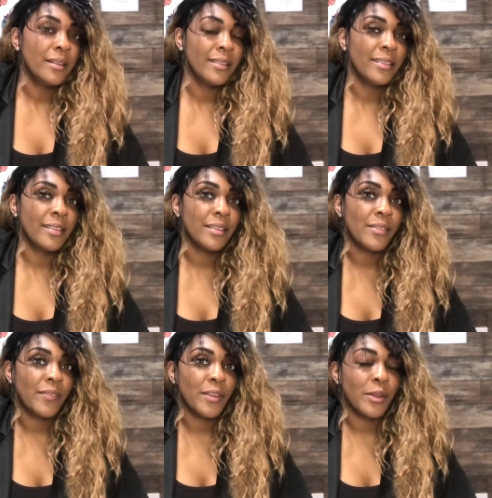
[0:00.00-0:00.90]
This
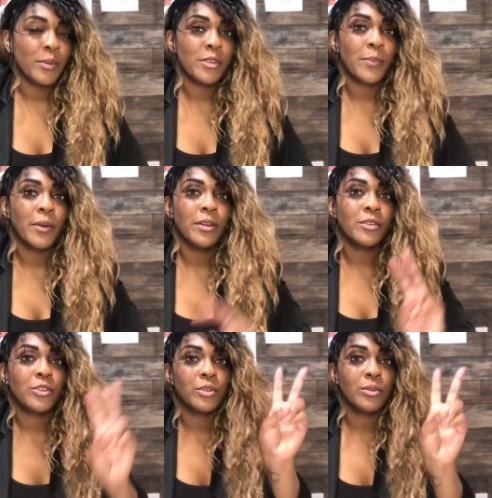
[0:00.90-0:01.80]
video is part
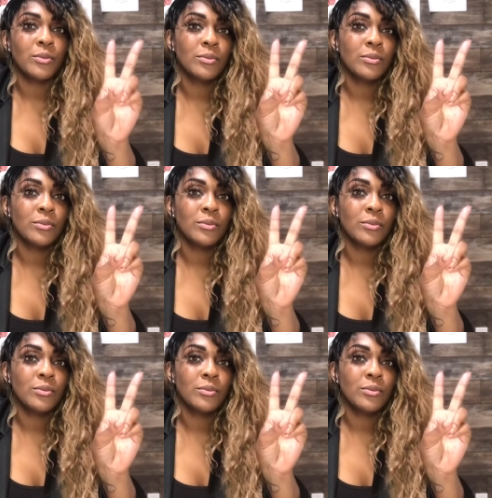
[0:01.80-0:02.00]
2